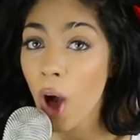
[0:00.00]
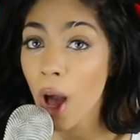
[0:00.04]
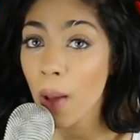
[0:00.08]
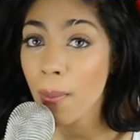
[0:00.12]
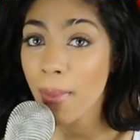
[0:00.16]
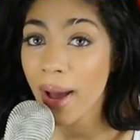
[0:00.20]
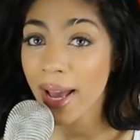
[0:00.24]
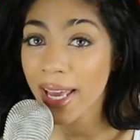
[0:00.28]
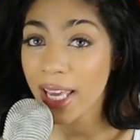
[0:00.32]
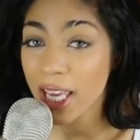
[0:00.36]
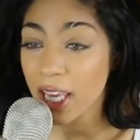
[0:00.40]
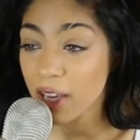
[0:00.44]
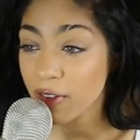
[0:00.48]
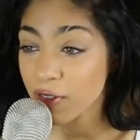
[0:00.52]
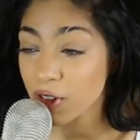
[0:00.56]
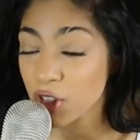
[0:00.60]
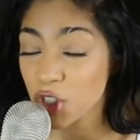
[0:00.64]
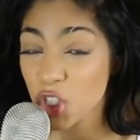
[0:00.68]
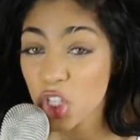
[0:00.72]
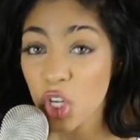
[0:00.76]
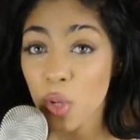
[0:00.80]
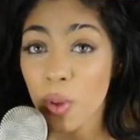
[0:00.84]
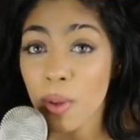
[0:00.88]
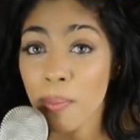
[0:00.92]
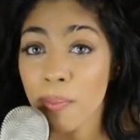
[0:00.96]
what am I even
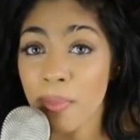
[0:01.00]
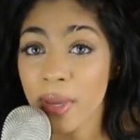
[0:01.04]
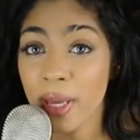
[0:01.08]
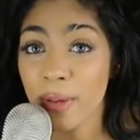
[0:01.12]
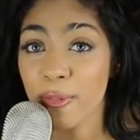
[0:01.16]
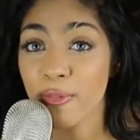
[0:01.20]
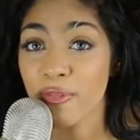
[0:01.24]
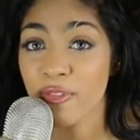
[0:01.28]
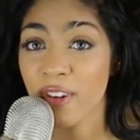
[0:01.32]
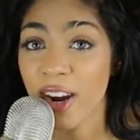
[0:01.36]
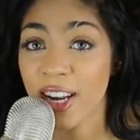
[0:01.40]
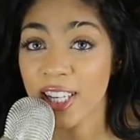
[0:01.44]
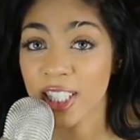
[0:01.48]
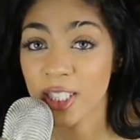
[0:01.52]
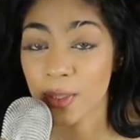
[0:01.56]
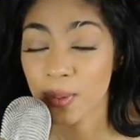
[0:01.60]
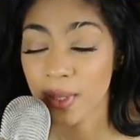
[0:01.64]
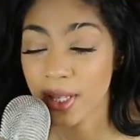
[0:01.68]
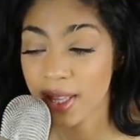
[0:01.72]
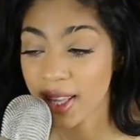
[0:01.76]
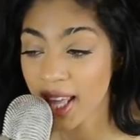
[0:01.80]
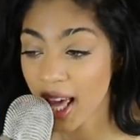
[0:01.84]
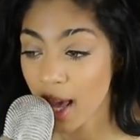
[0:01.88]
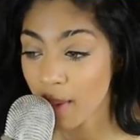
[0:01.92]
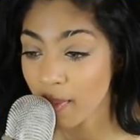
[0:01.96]
doing being friends
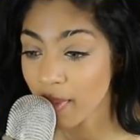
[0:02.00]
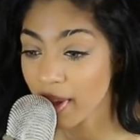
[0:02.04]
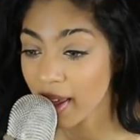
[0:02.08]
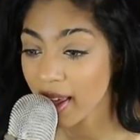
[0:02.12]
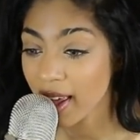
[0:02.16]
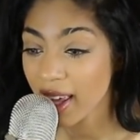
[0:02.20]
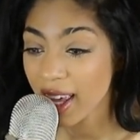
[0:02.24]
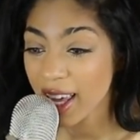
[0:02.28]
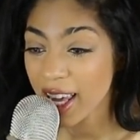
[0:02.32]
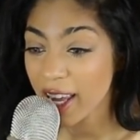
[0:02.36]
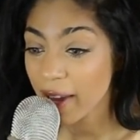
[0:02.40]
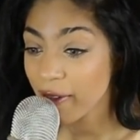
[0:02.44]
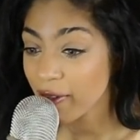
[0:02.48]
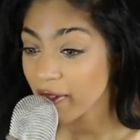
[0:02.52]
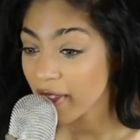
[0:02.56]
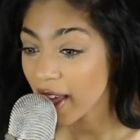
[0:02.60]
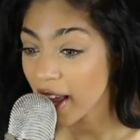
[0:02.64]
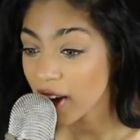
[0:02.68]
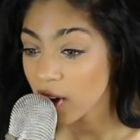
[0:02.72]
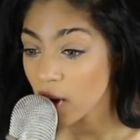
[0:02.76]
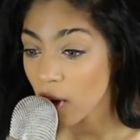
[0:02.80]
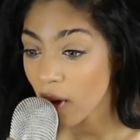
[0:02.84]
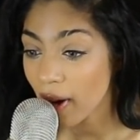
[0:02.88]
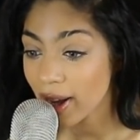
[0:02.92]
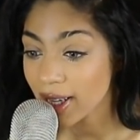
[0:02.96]
with them if
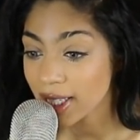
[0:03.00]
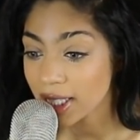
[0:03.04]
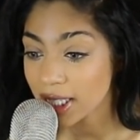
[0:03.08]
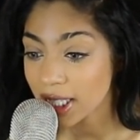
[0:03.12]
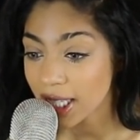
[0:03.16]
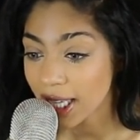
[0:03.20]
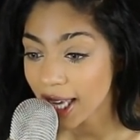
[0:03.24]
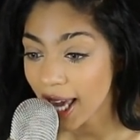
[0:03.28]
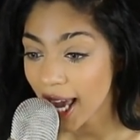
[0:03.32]
they're not into